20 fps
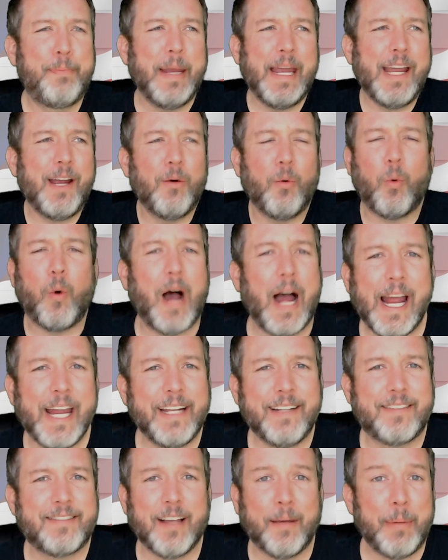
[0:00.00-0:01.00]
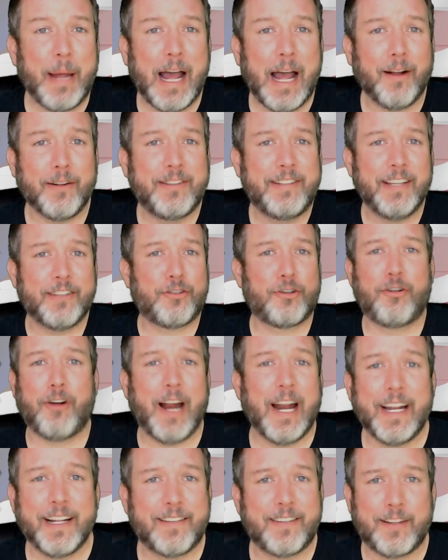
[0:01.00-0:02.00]
being white somehow
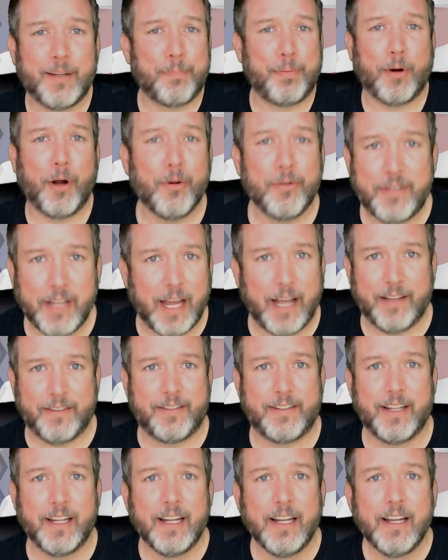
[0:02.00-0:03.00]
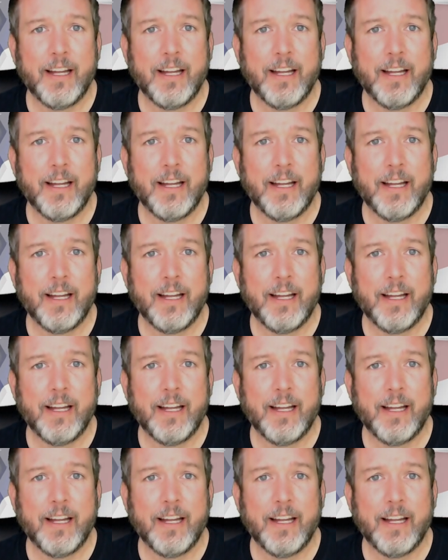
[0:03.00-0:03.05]
discredits the protest.